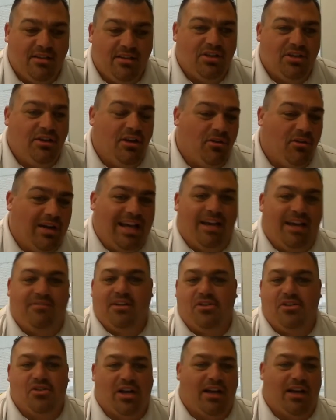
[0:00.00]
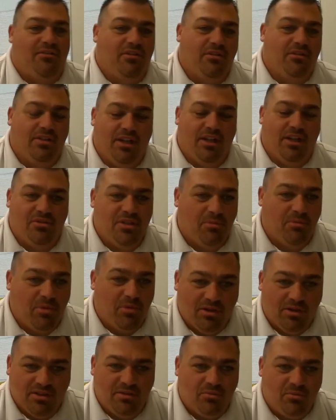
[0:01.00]
So you don't have to travel to
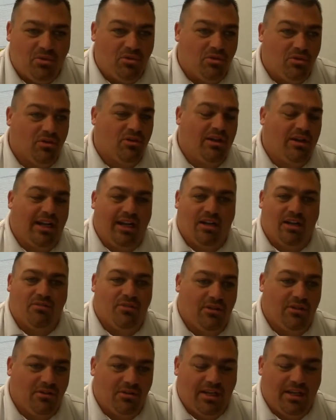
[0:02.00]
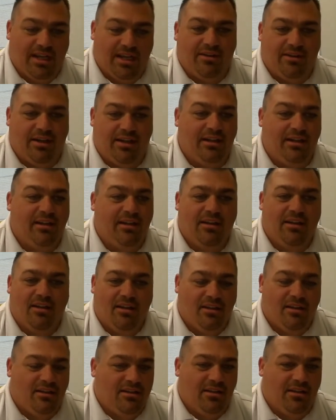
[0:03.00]
Baltimore, to Anne Arundel County
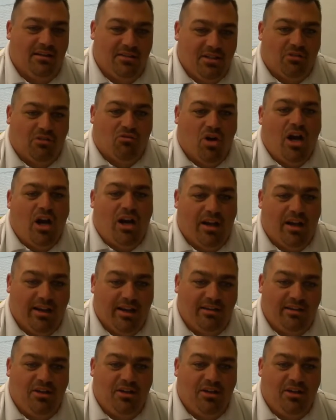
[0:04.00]
to ride.